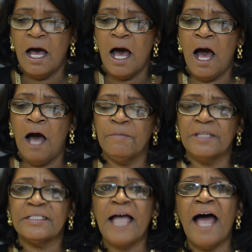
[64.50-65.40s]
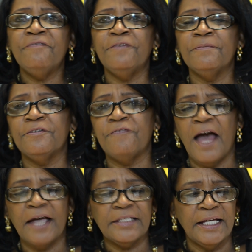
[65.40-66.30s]
Aside from the
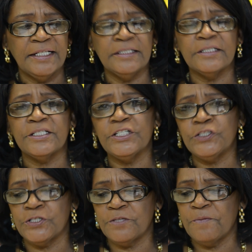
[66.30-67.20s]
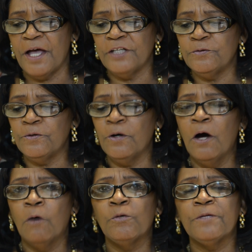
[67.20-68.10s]
fact that in the teacher's manual,
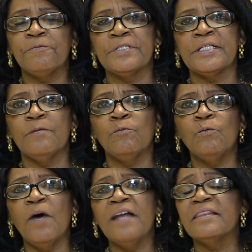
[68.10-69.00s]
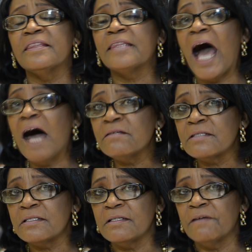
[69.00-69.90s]
we present
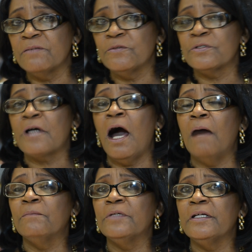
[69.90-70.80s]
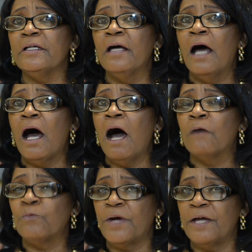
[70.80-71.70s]
1,000 of the most commonly
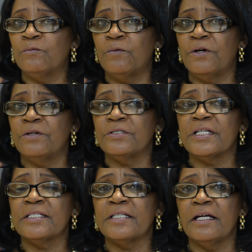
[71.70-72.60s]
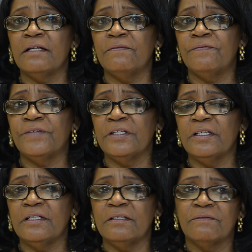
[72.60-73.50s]
read words instead of
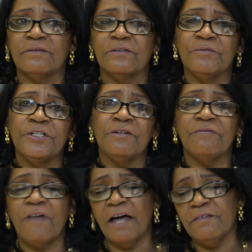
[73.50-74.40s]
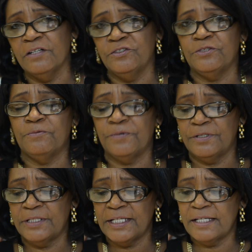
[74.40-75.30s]
the 300 or 500
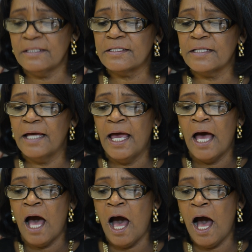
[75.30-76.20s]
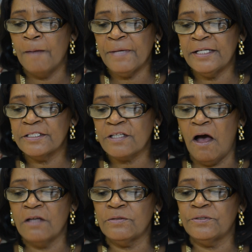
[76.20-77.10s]
word list. And it's
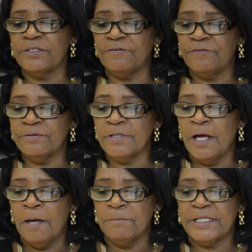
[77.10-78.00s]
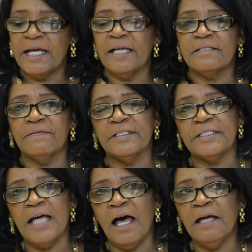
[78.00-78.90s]
also different because of the
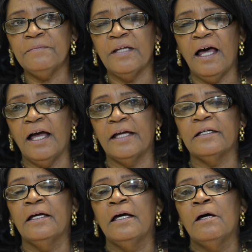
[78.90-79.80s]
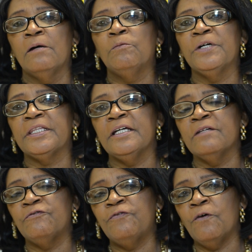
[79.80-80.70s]
timeline.
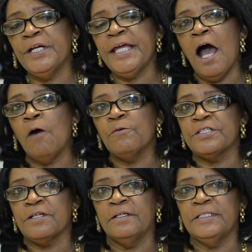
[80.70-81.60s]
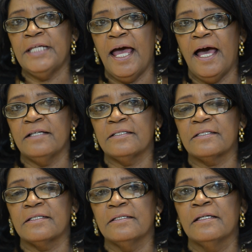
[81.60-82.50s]
Within 40 hours or
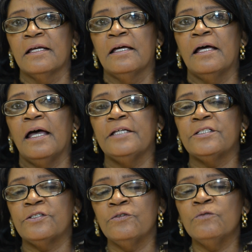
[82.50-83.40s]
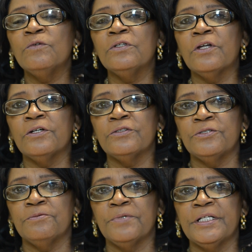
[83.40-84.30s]
less, a student will learn
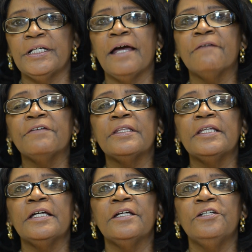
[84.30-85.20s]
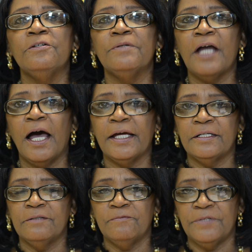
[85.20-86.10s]
to read everything you and I
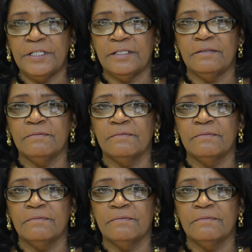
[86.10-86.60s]
can read.